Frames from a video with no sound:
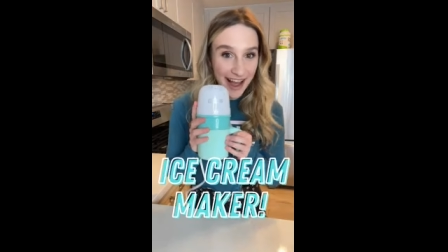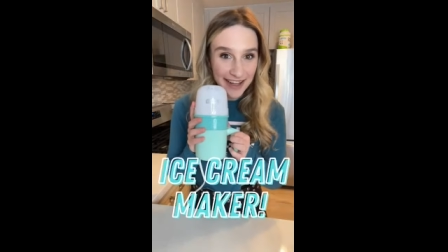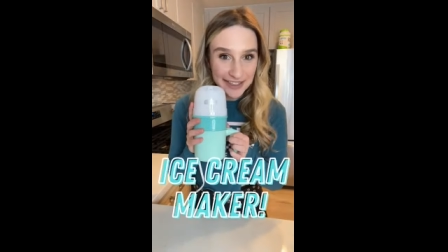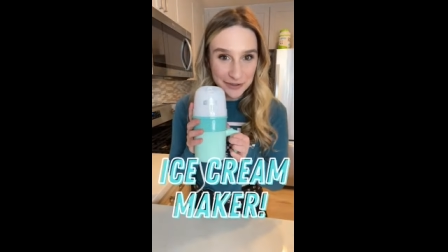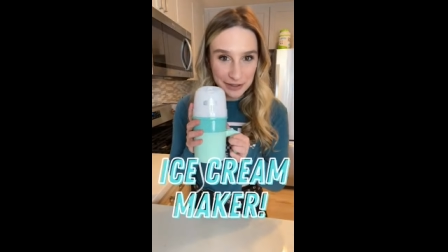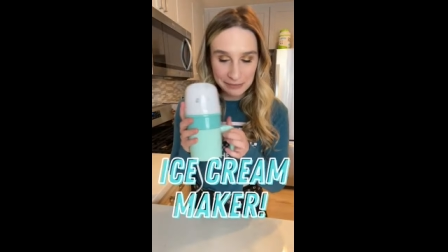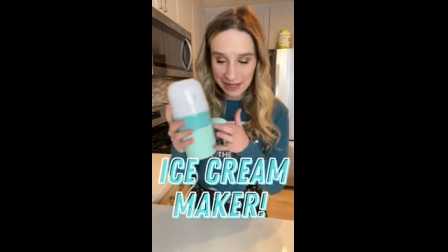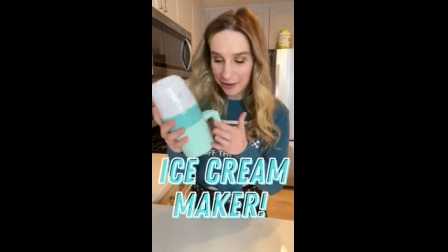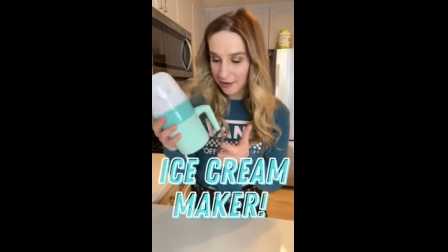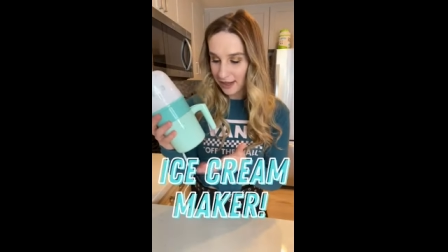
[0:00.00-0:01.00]
ice cream
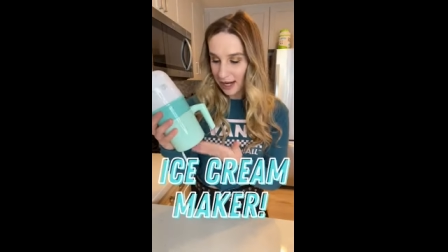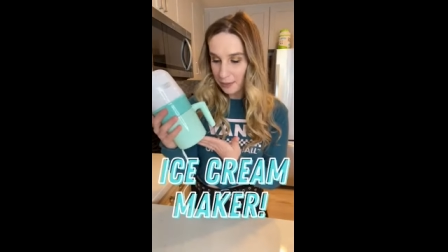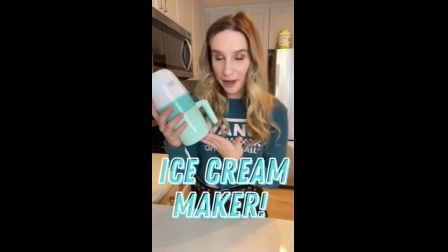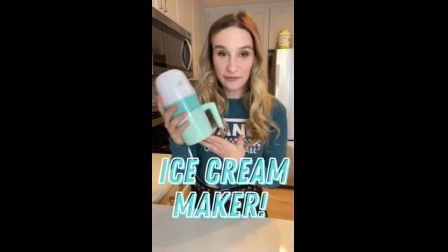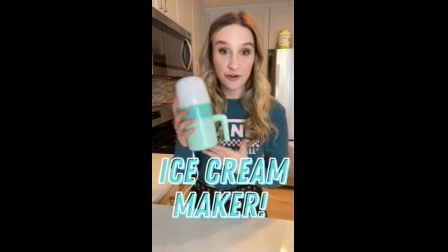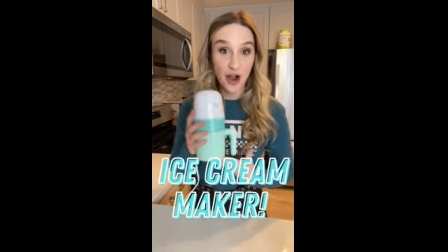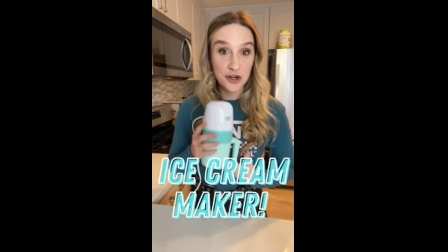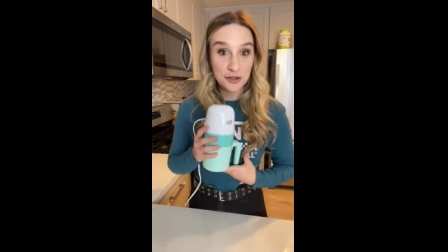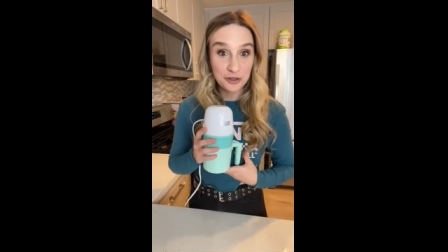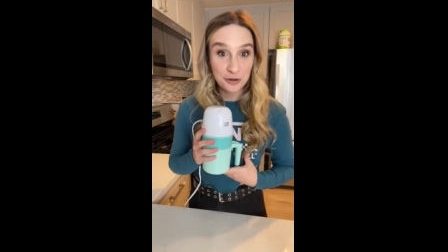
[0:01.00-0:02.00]
maker that I bought for under
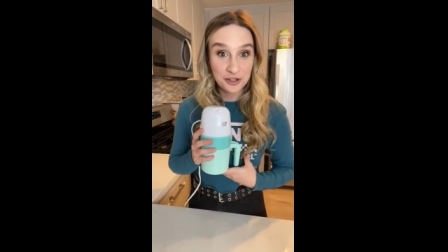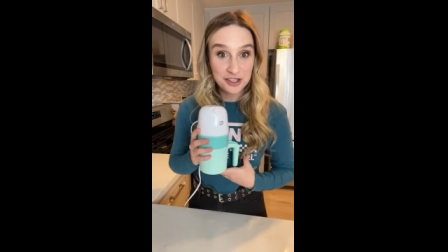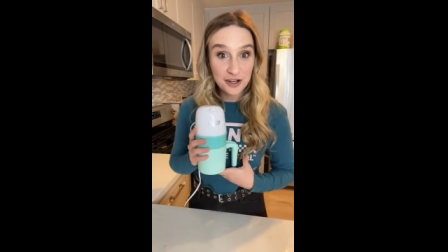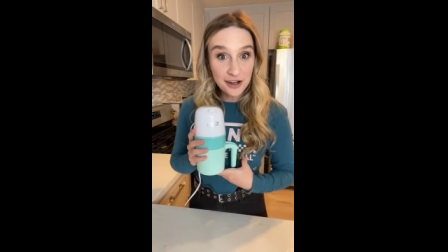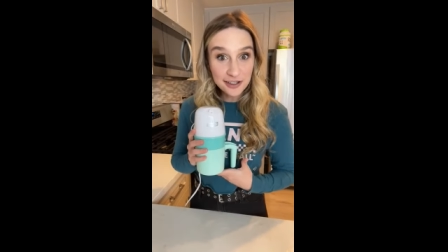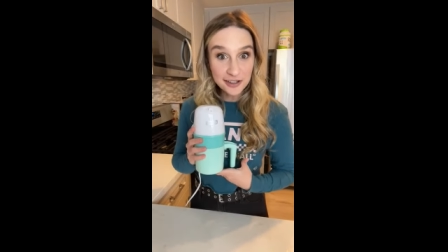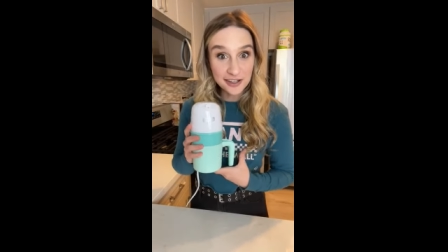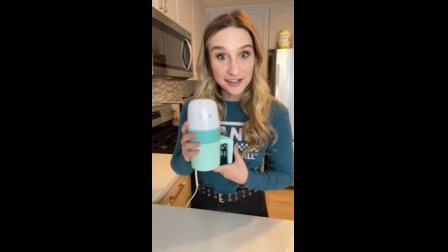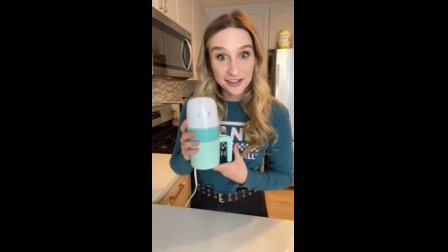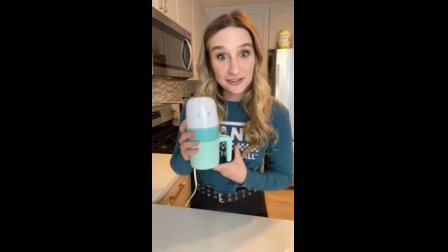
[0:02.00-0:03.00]
thirty
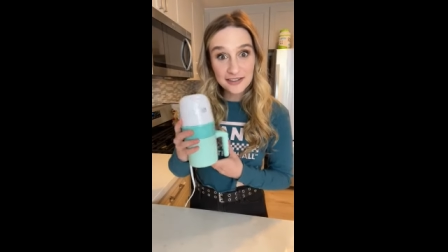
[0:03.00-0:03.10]
dollars.